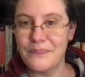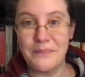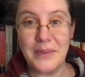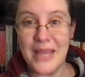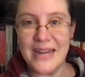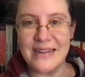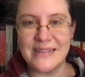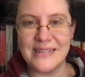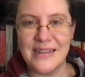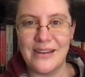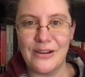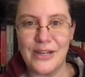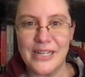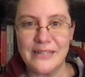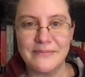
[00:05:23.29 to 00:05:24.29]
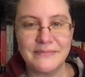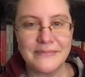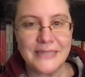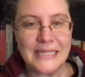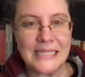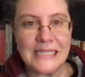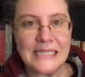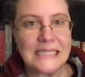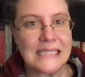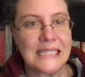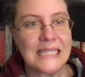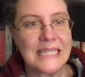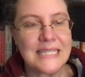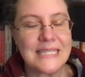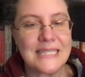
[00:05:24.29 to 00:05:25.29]
planetary
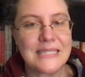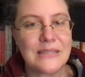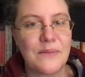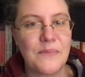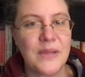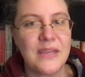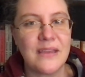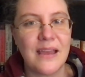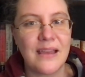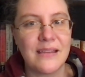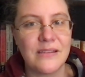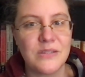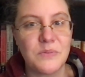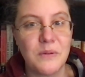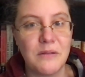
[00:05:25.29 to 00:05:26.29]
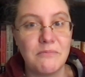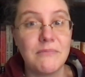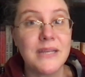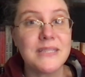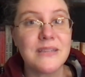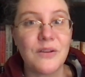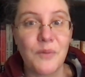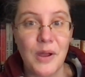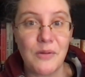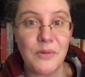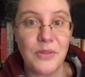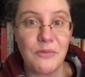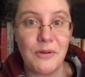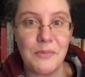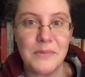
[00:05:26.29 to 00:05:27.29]
system has been messing around
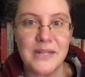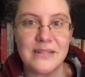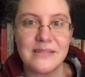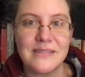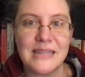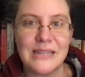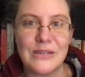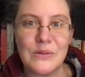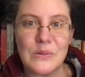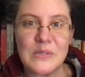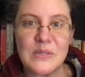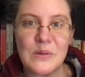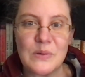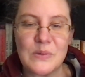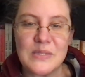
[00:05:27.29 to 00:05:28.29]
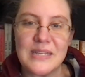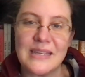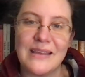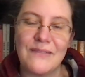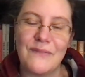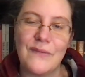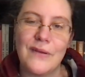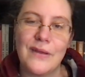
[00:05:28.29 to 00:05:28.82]
with the remnants and used those to give